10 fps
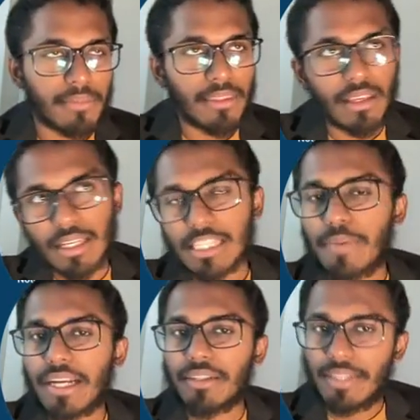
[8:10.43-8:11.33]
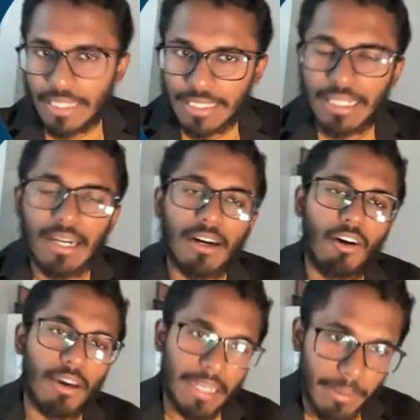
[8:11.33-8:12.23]
irrespective India
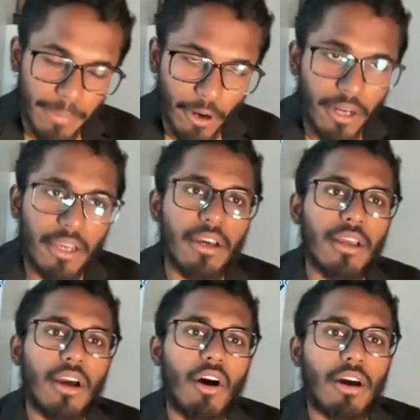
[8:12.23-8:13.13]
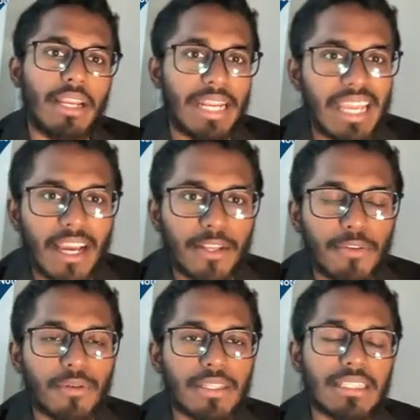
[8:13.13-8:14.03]
or in abroad, or any kind of
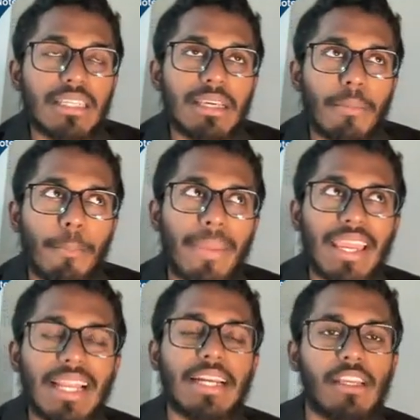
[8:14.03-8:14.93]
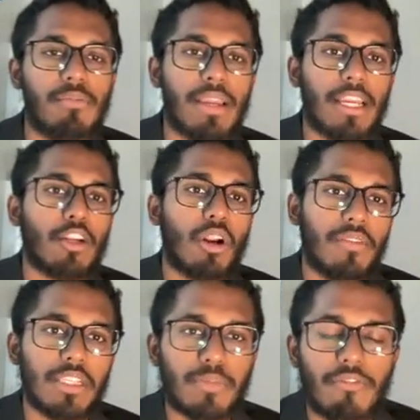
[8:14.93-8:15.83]
university, mail ID, make it
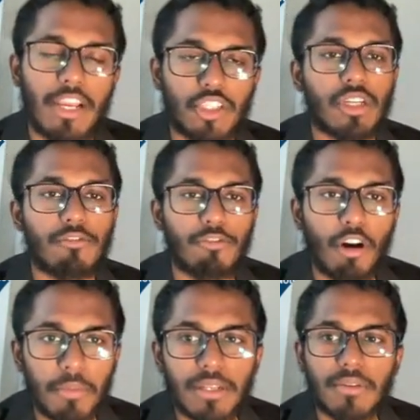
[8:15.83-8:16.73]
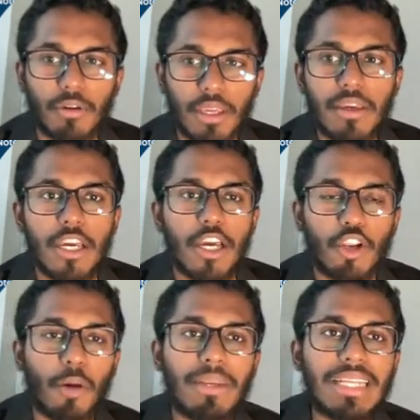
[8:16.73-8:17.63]
always professional and formal. Okay.
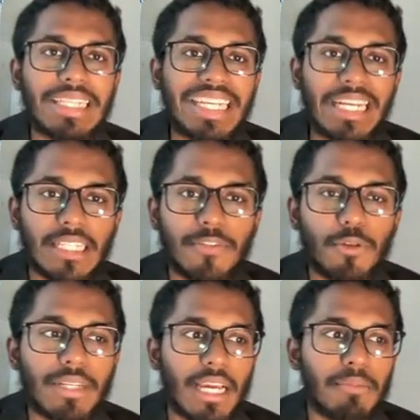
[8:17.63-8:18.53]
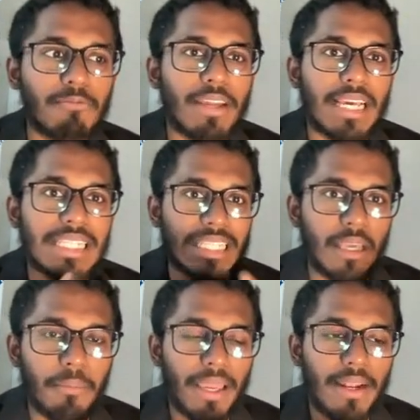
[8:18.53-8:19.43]
Normally in an interview time, when I see a
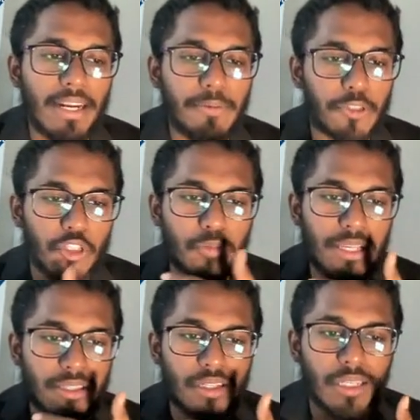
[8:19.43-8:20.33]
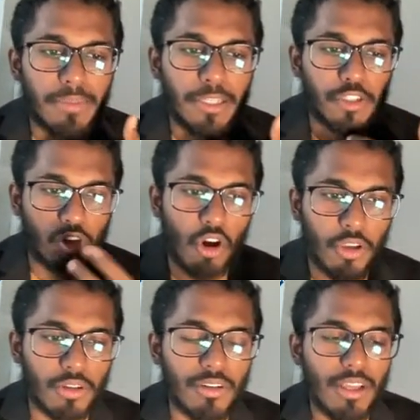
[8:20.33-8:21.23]
mail ID which is basically been
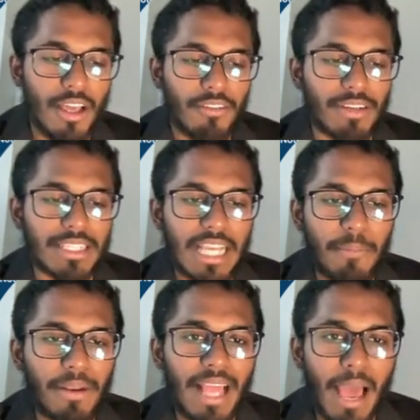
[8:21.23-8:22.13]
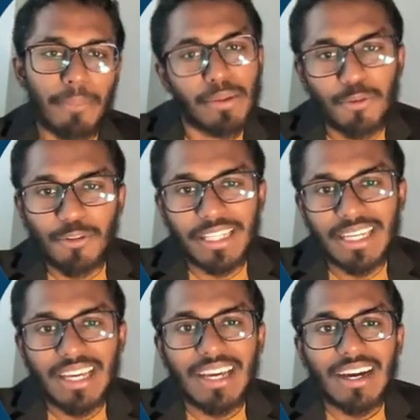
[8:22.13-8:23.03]
wrong, for example, happy moody
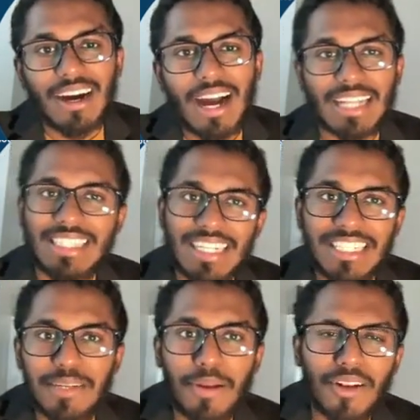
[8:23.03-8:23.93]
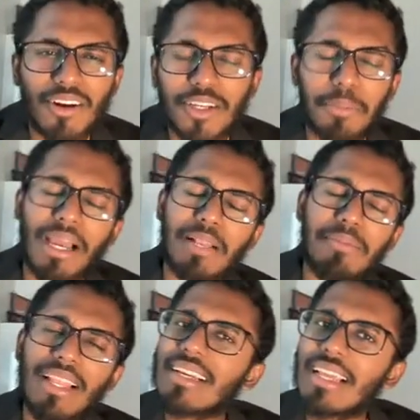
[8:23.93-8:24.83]
at the rate gmail.com, I'll be
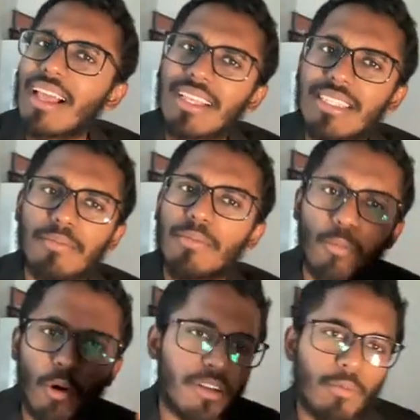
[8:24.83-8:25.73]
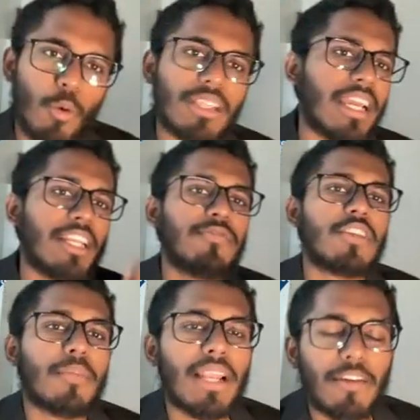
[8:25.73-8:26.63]
like, I'll ask them what kind of
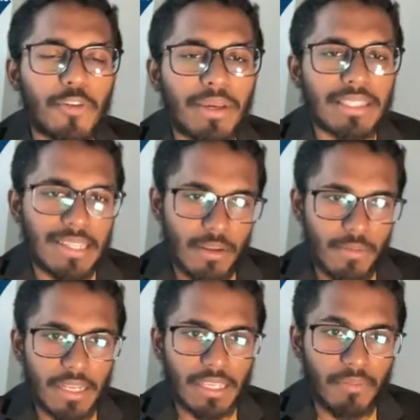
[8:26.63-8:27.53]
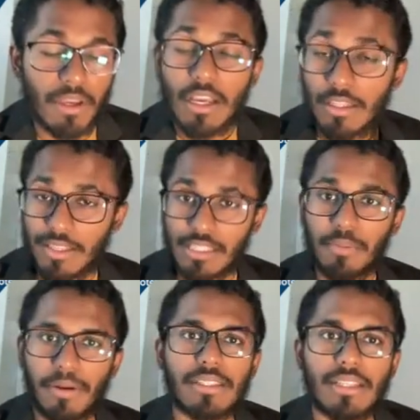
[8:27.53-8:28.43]
Gmail have you basically been kept. This is the
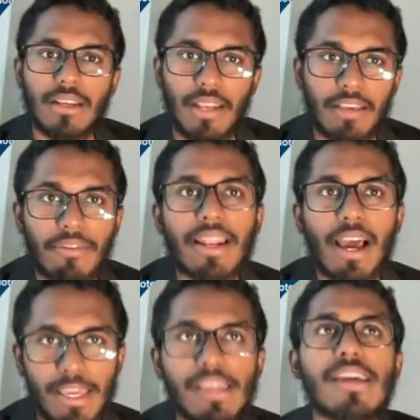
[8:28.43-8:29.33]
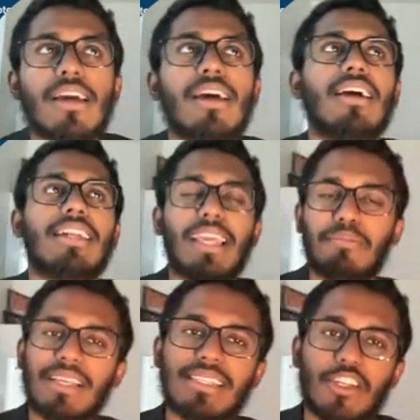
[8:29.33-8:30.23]
personal, like when I take
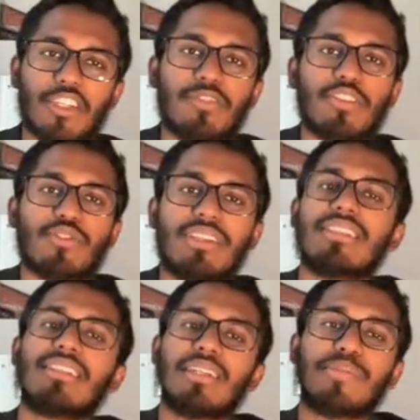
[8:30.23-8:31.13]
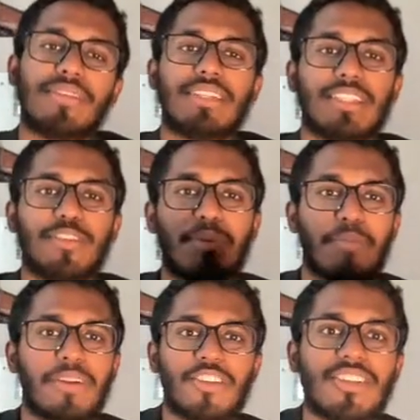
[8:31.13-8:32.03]
my sessions for students in terms of interview
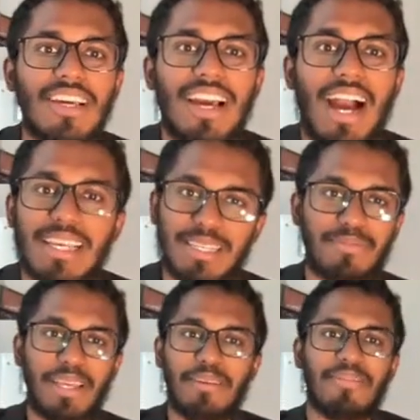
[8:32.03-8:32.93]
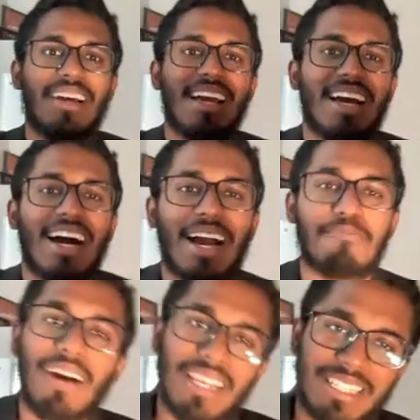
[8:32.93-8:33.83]
preparation, I sometimes I
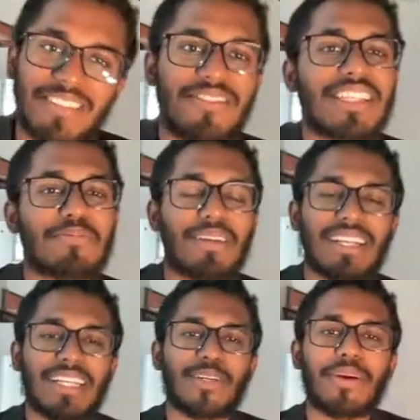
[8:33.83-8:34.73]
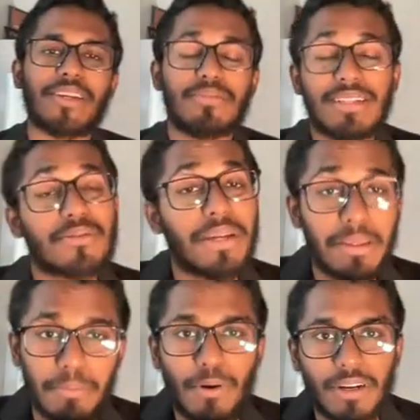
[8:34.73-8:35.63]
ask them with this particular question, but it's very
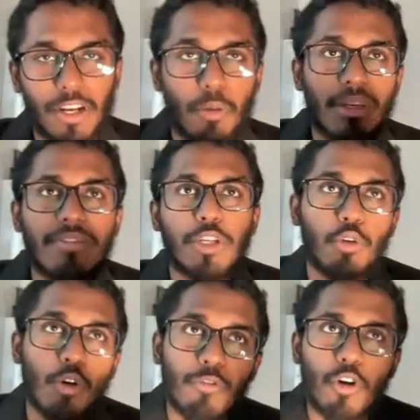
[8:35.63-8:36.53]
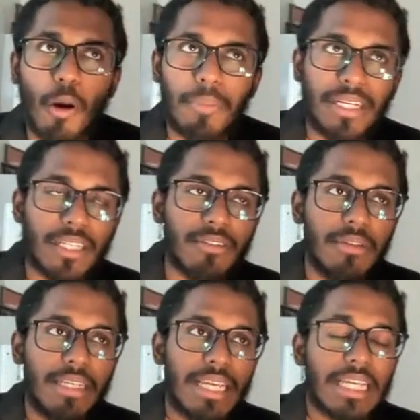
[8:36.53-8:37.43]
important. Normally when you go for competitive
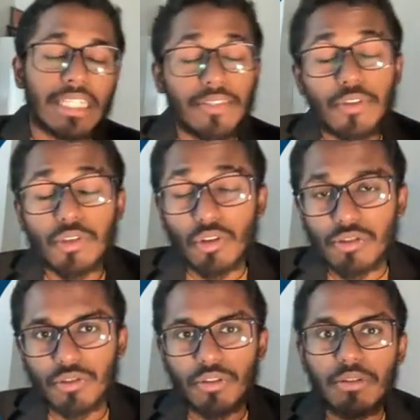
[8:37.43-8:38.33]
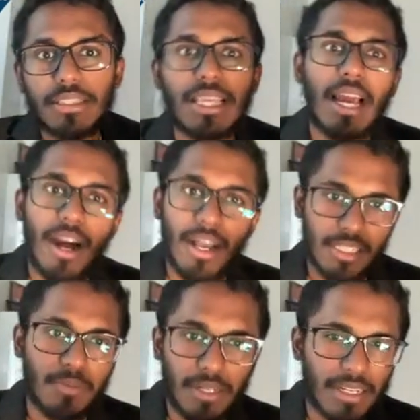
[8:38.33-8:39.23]
interviews also, they ask this
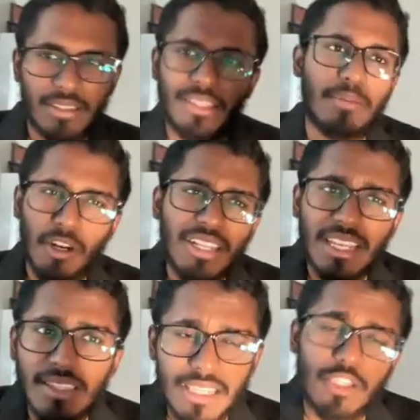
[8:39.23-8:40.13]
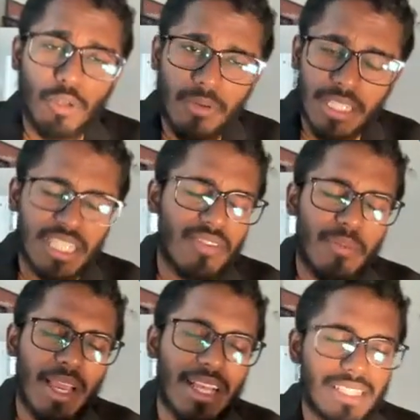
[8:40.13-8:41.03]
particular thing. I'm not telling this university will
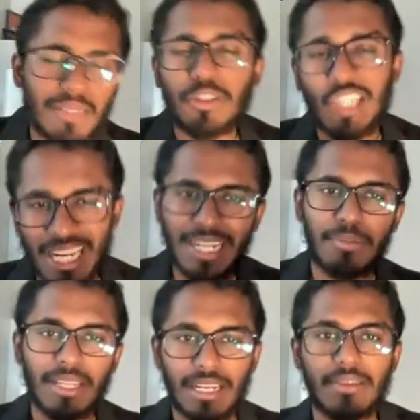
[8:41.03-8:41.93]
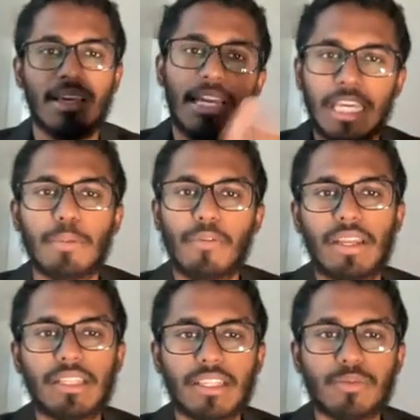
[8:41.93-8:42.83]
be asking, but generally I'm telling, keep a
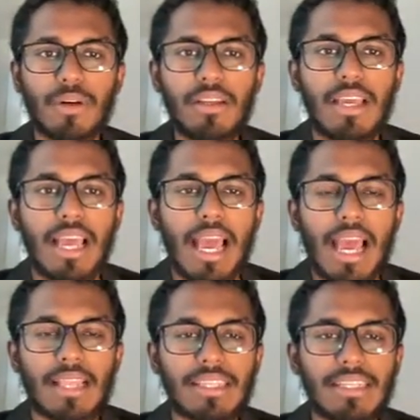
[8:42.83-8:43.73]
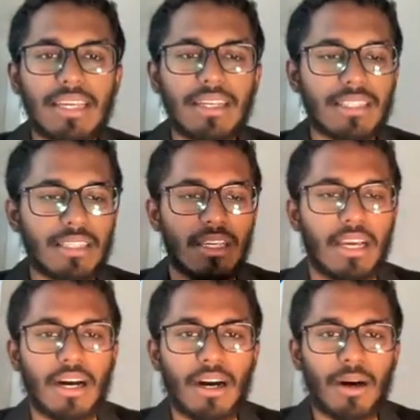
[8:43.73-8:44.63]
very this one. And then yes,
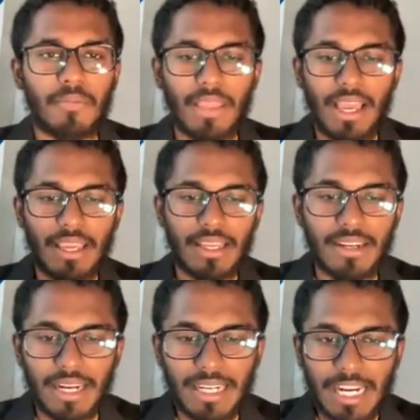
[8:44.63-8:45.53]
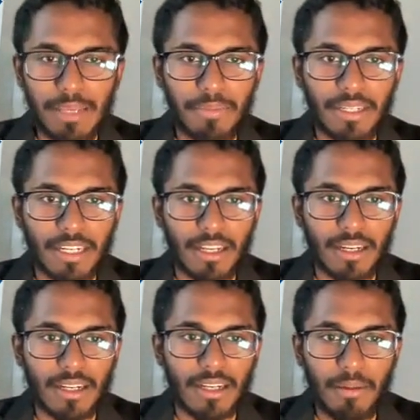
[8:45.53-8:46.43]
I can write any
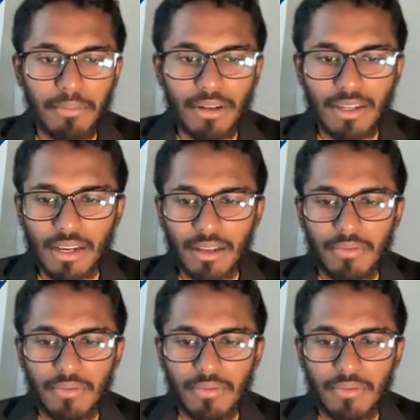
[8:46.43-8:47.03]
particular number,